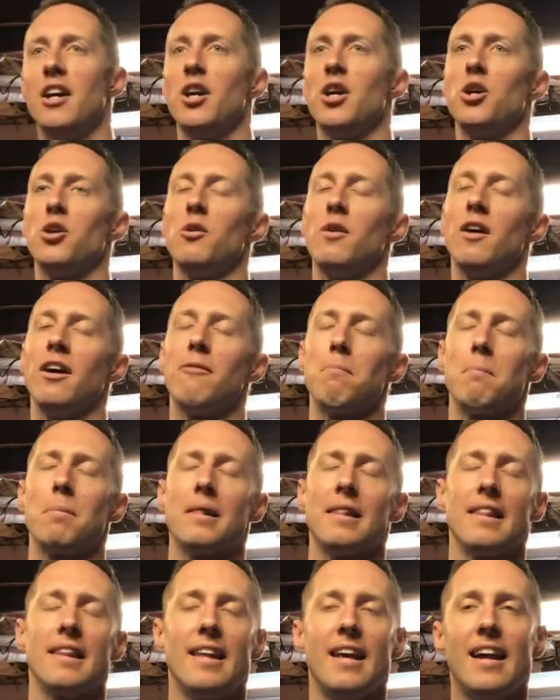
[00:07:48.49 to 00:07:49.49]
You have
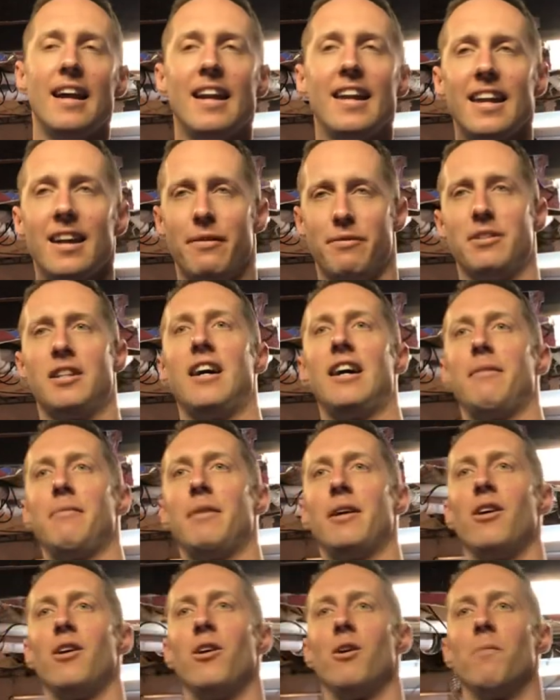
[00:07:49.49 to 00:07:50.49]
plenty of time at
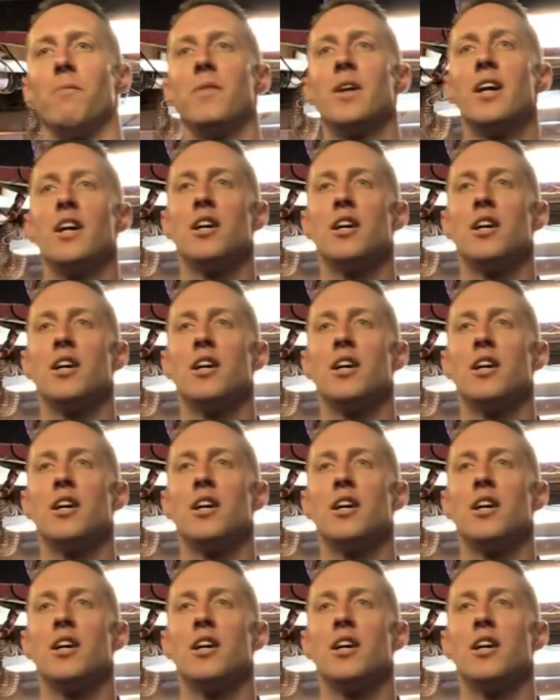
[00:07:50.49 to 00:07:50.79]
home.